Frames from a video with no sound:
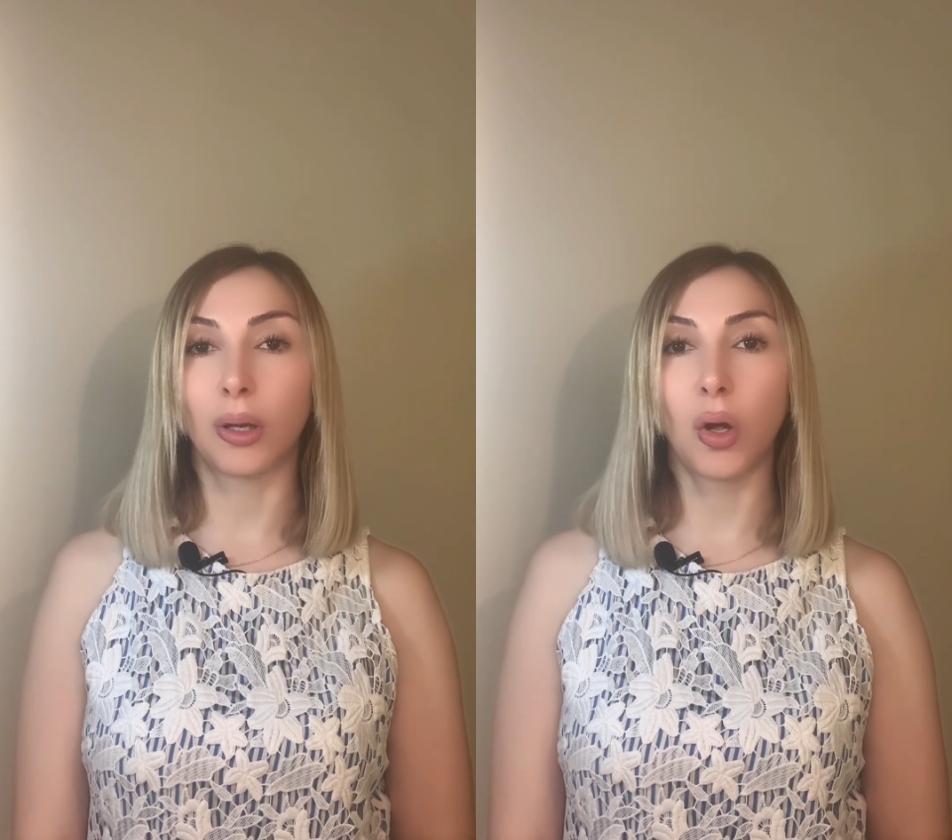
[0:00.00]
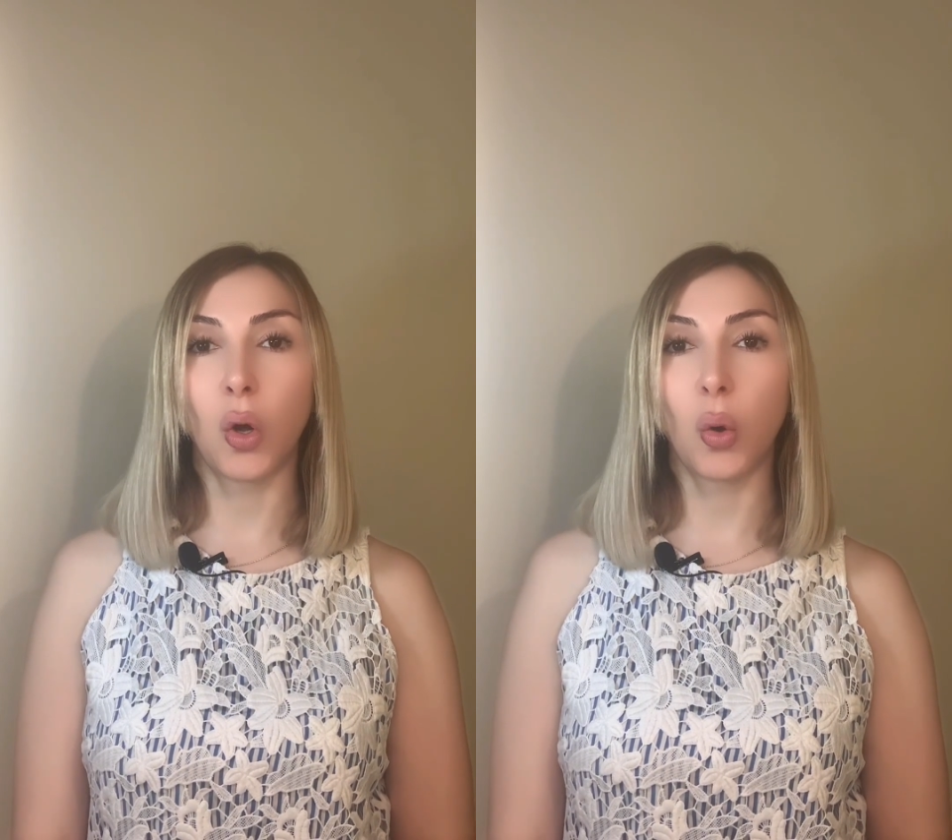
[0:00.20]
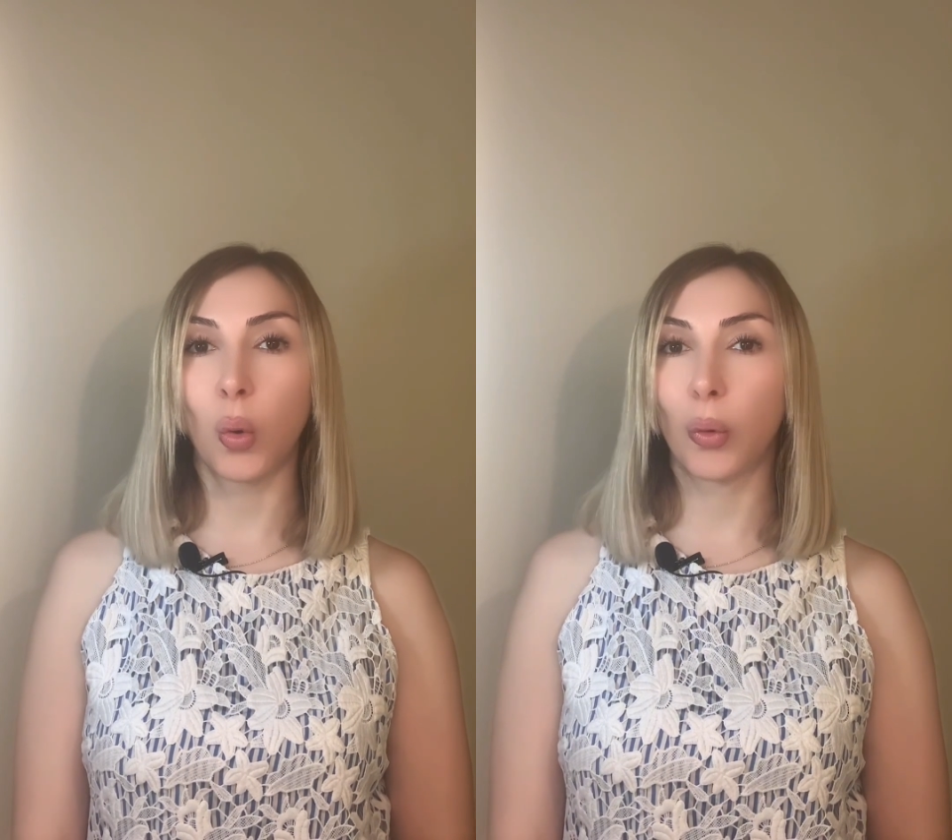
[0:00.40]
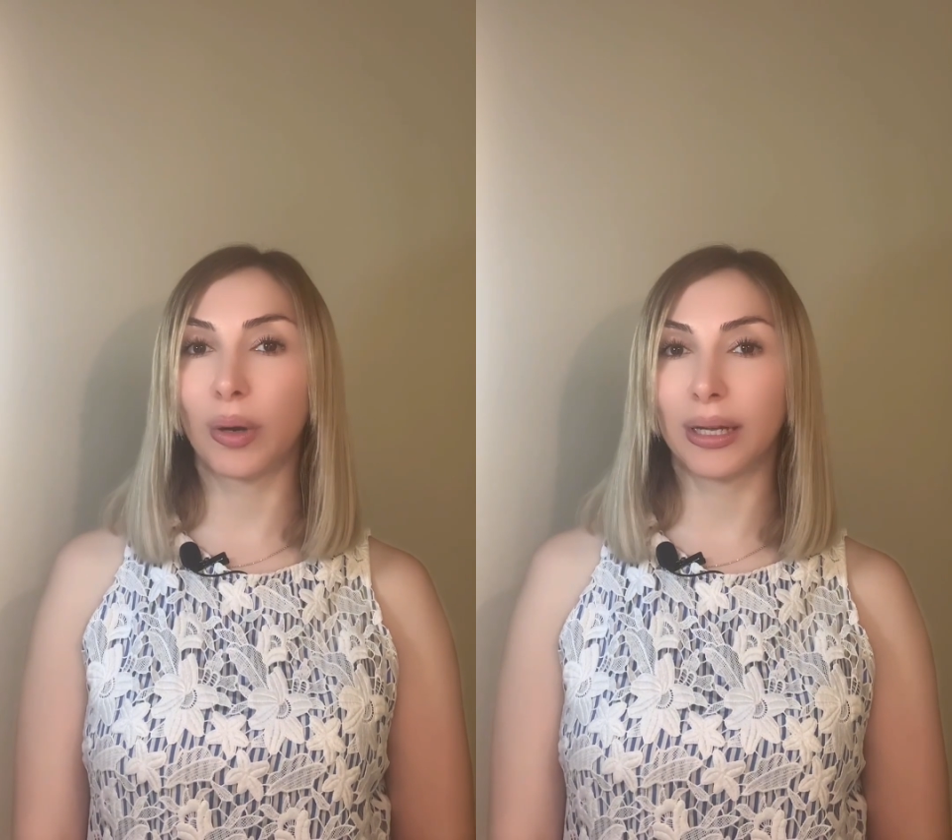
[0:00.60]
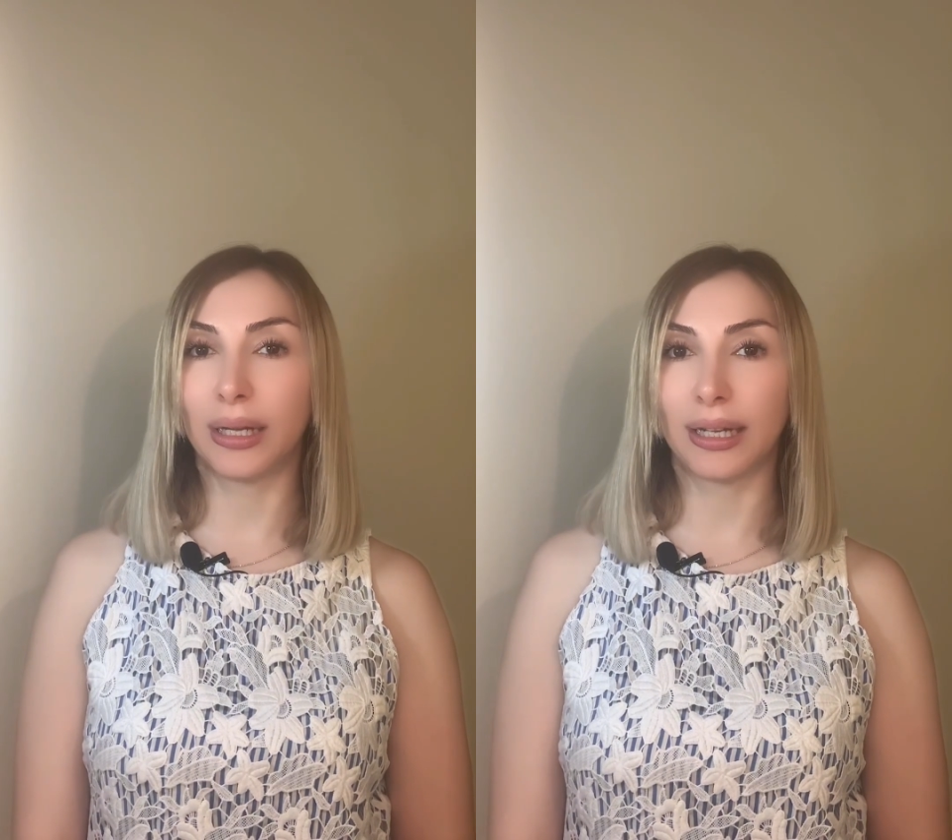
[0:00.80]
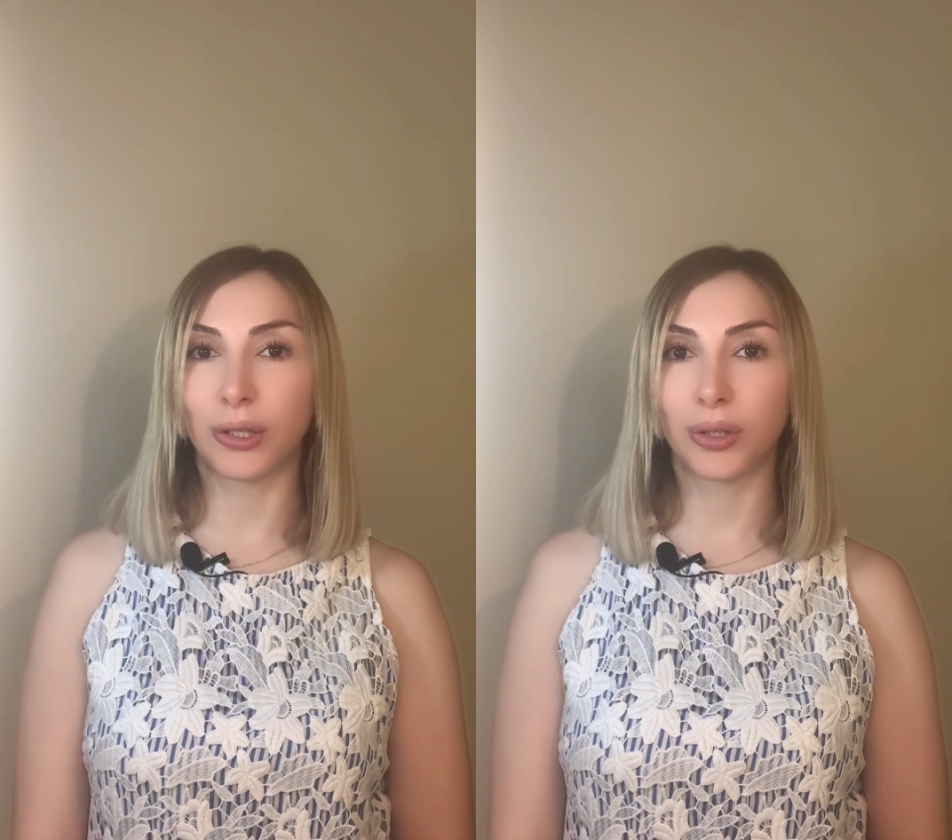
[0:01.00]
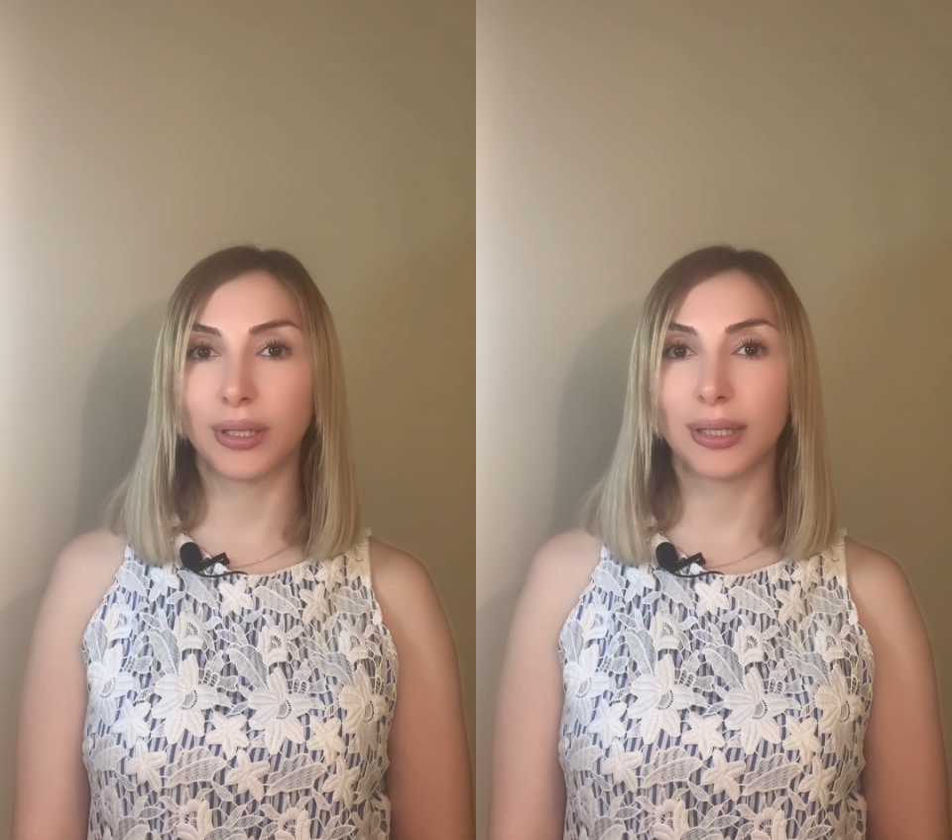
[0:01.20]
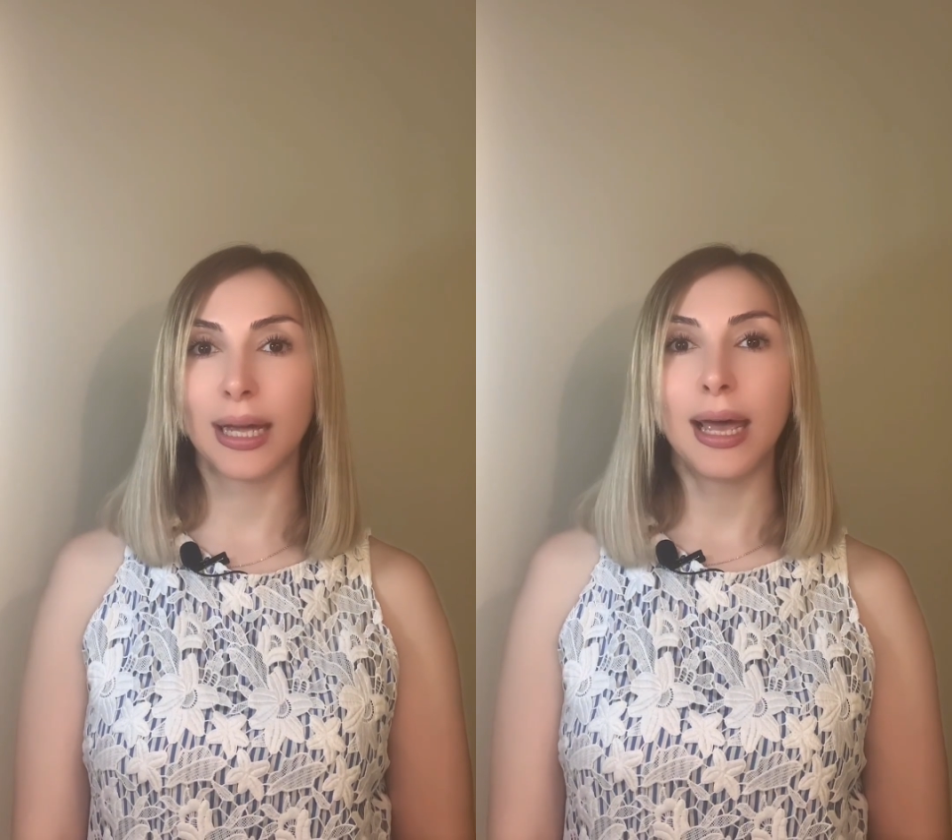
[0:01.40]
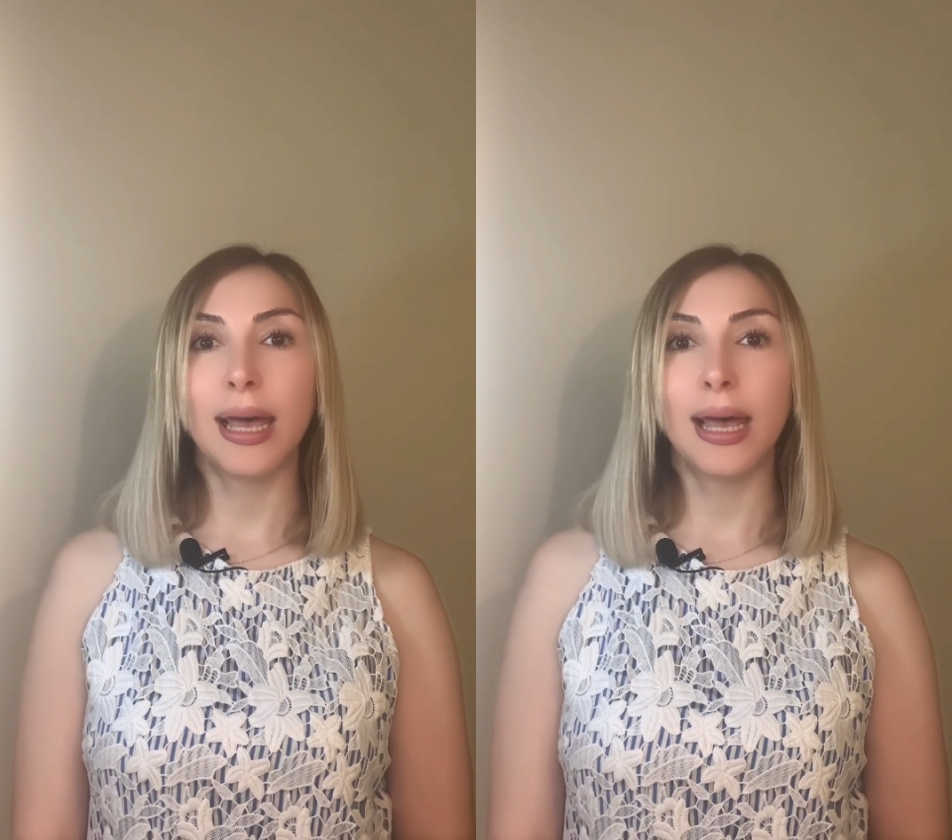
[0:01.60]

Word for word: law or regulations